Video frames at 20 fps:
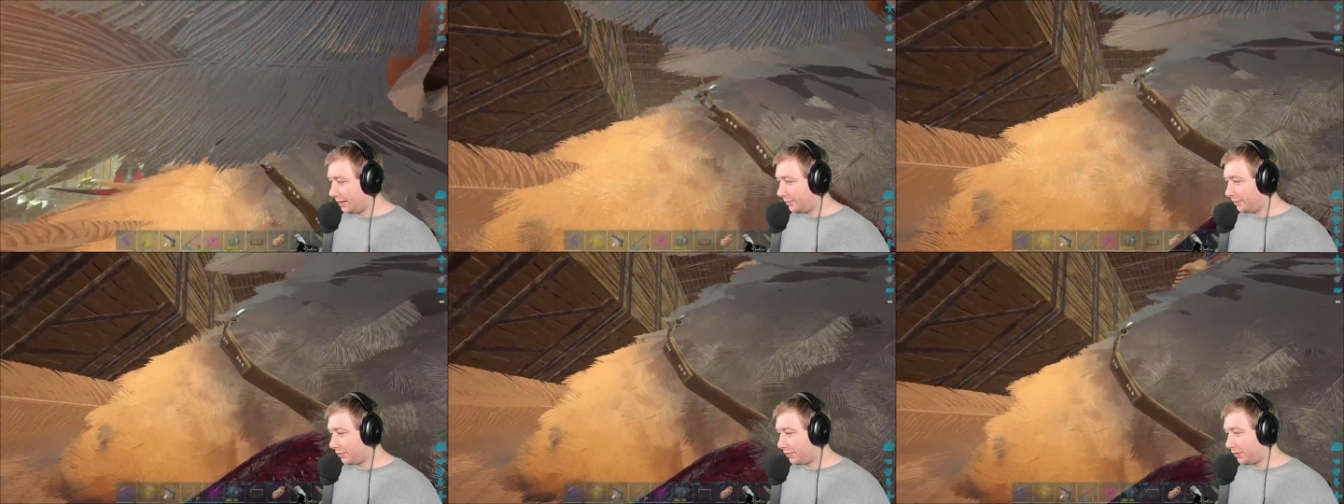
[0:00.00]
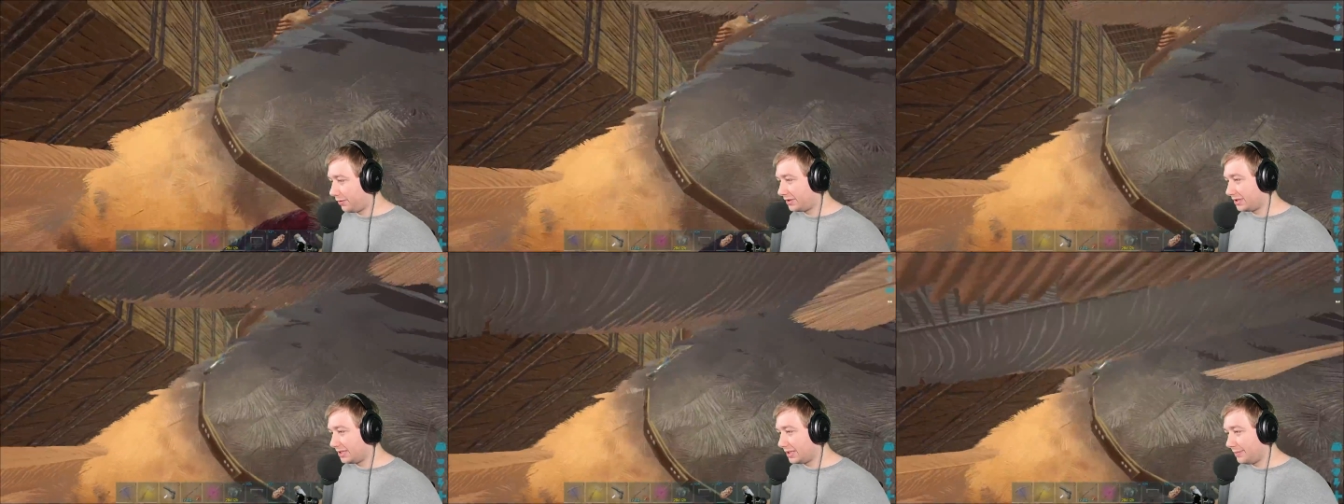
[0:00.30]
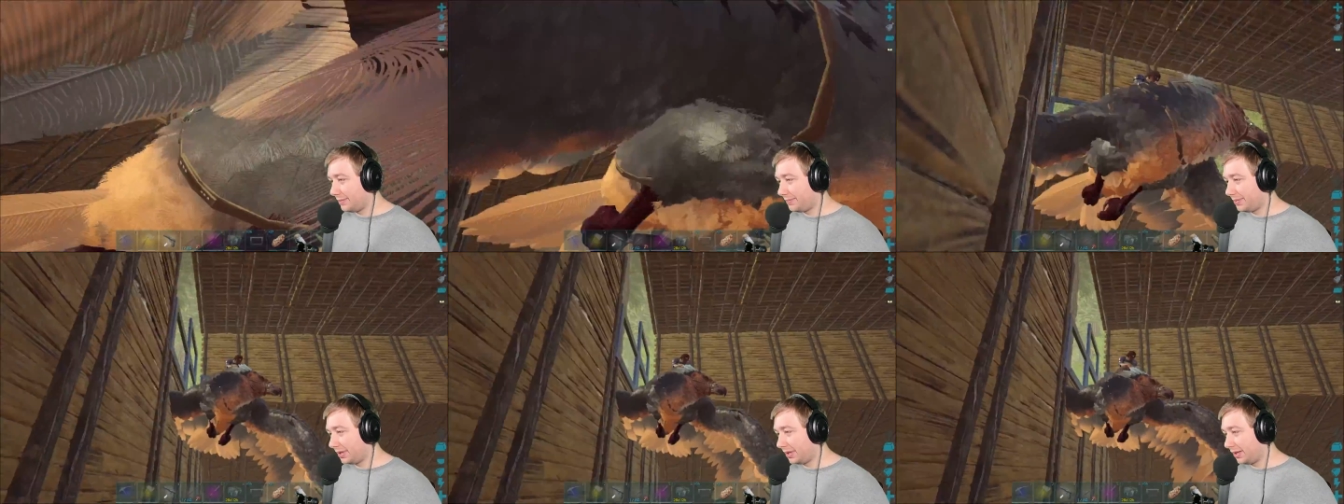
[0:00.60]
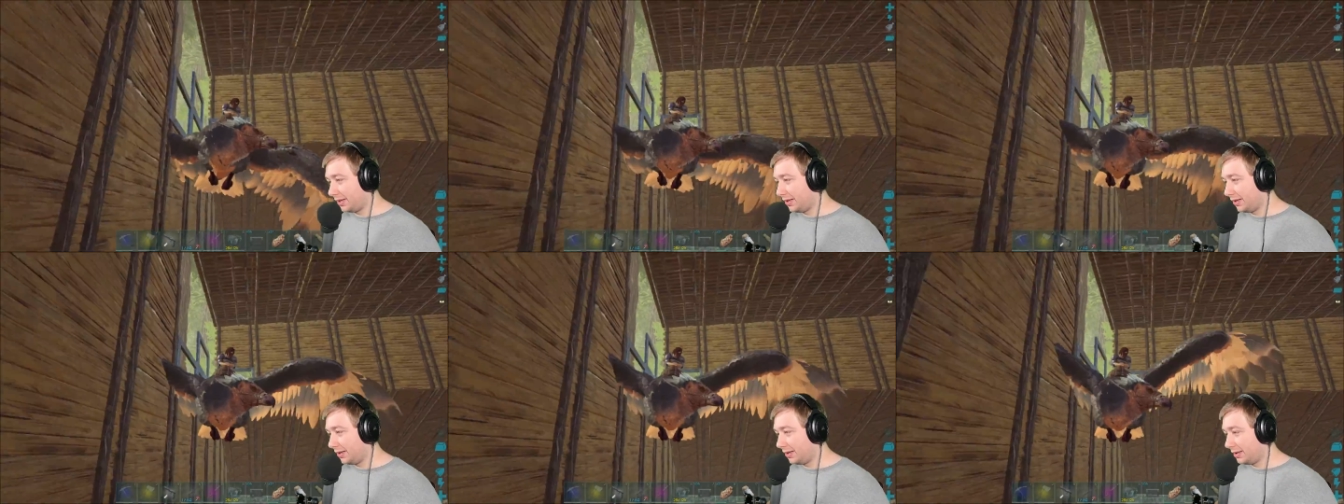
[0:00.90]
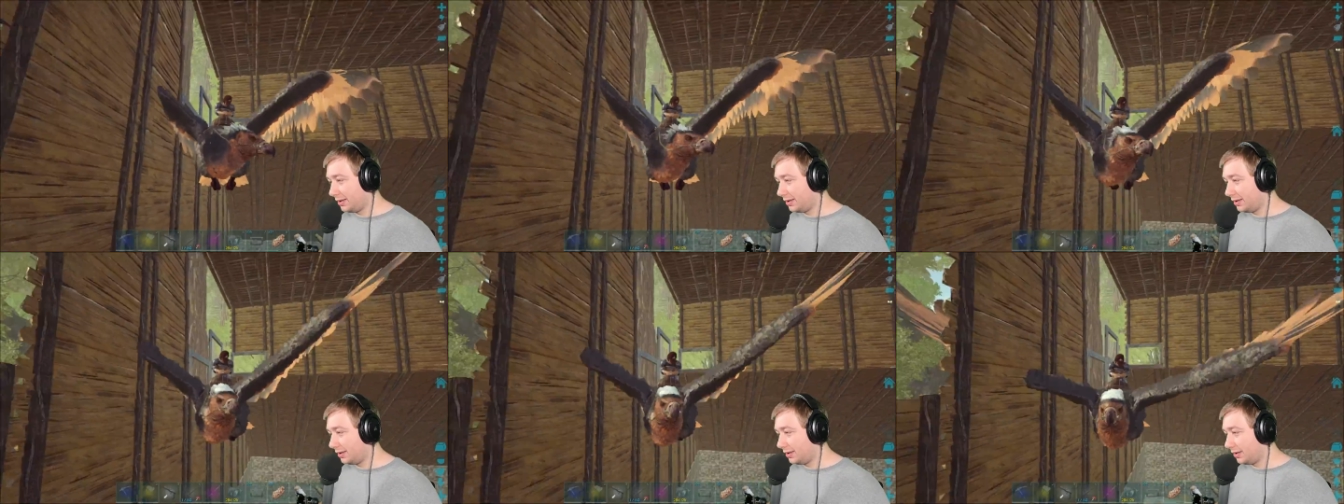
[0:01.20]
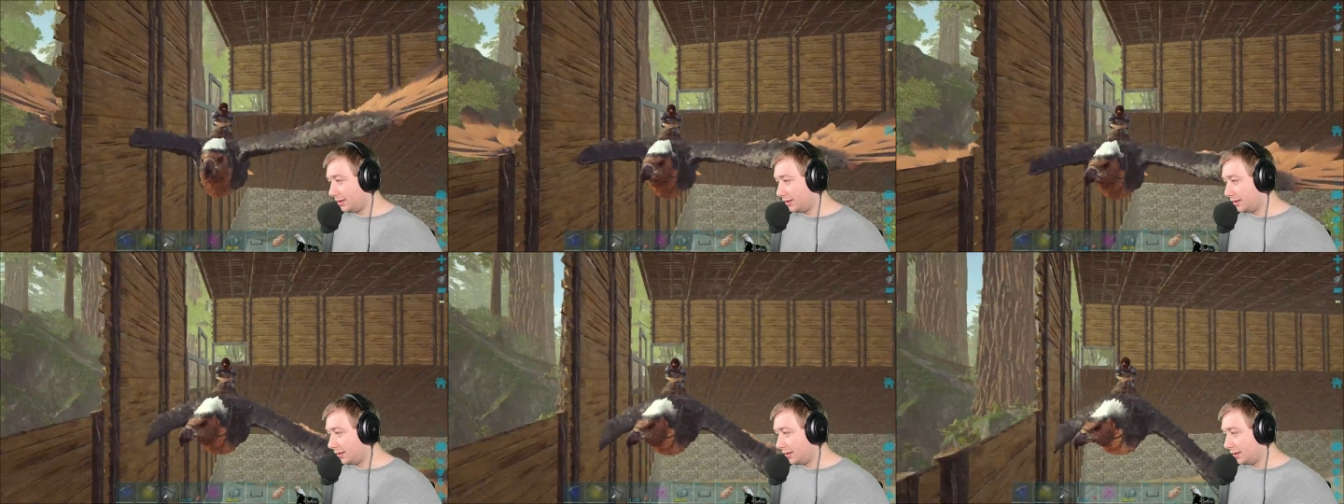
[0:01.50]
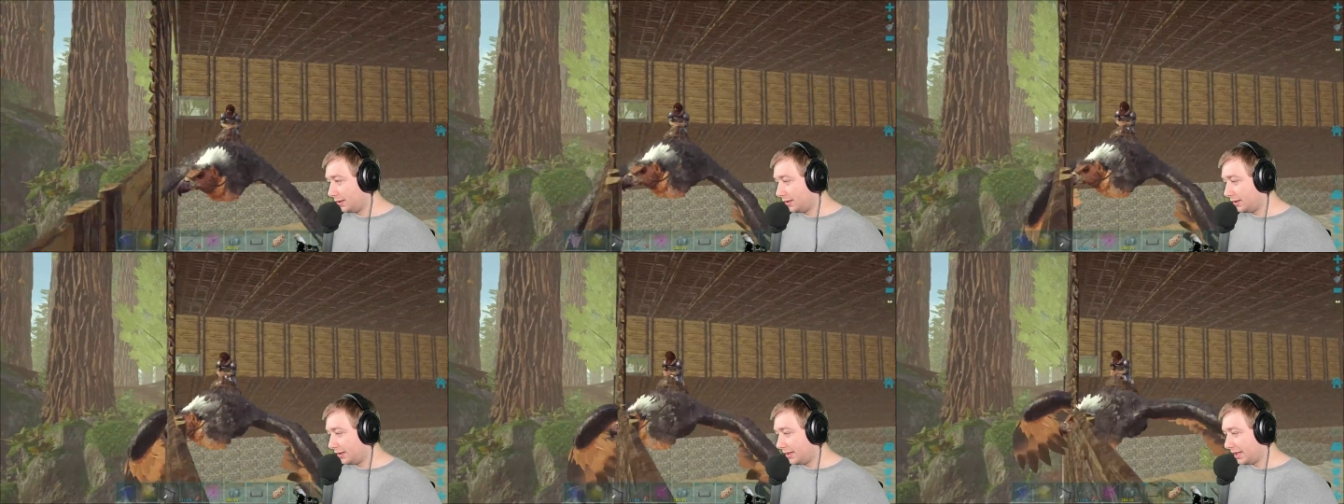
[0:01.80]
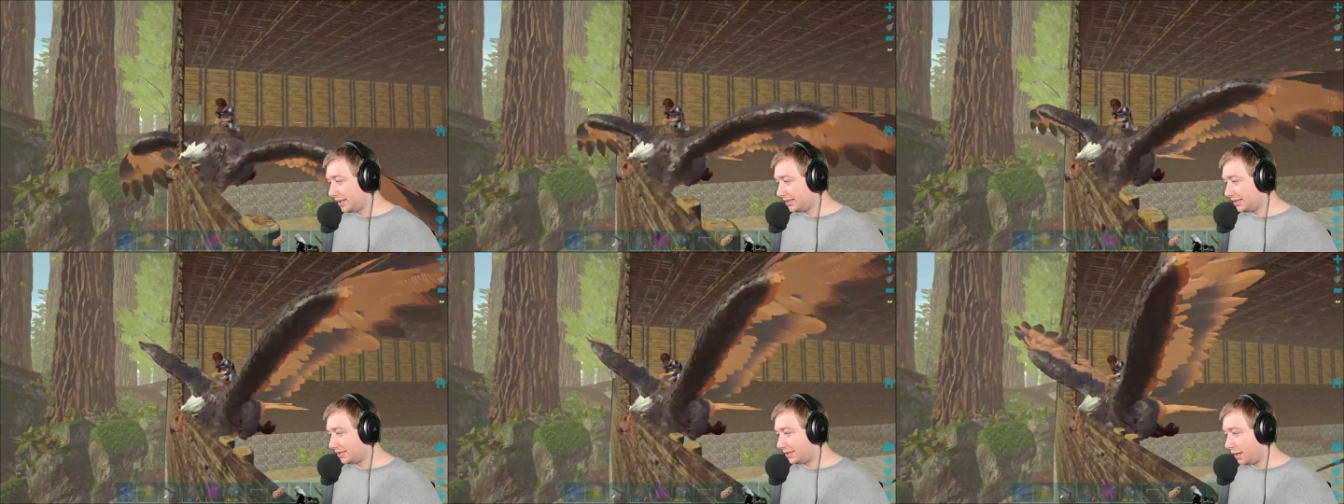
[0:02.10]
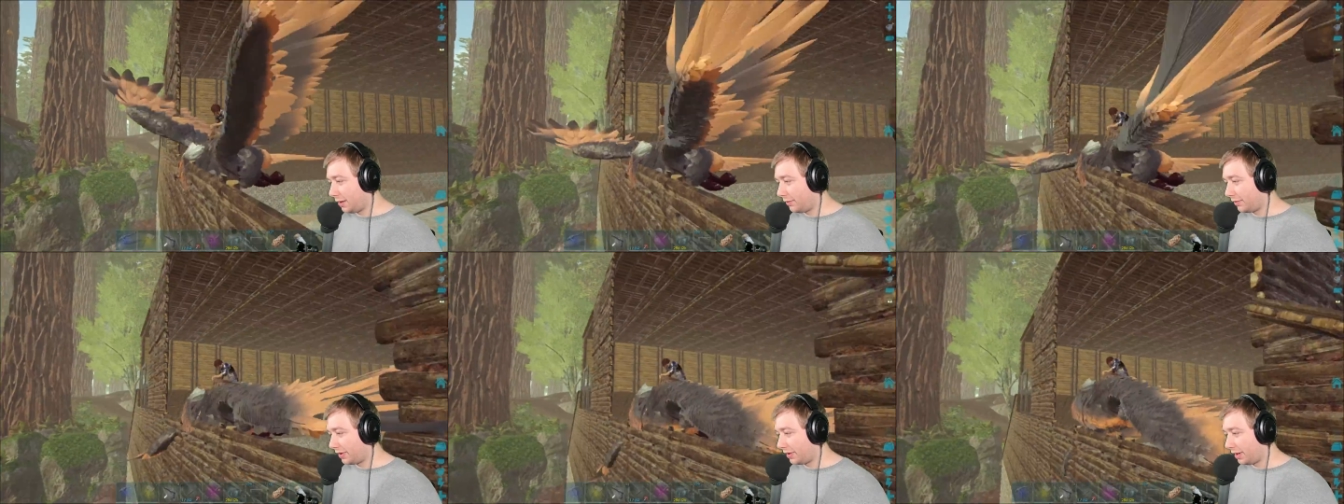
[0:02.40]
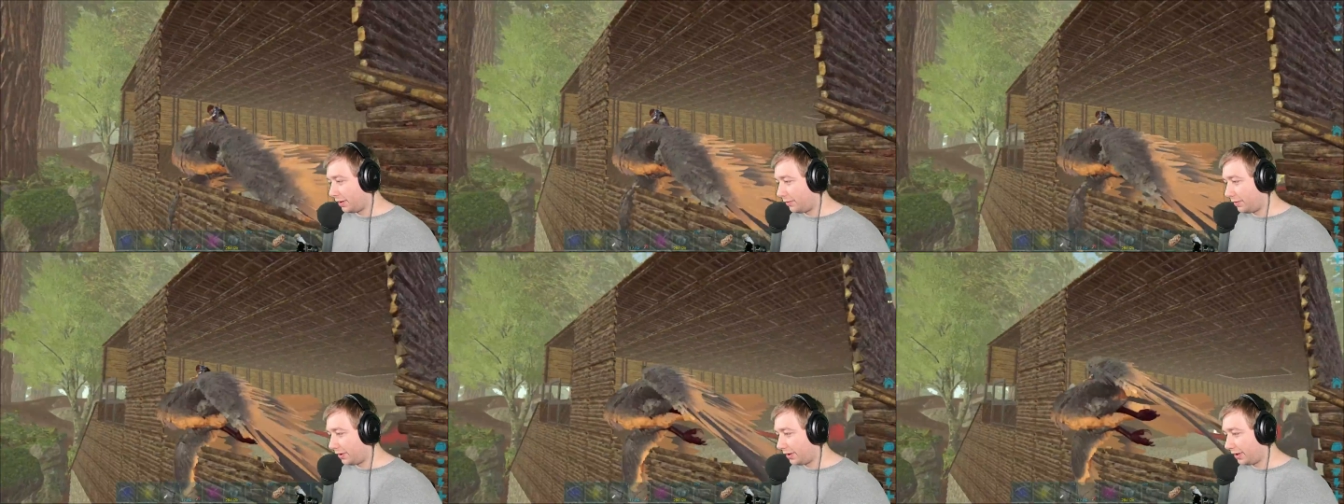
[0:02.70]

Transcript: I broke something. That's not what I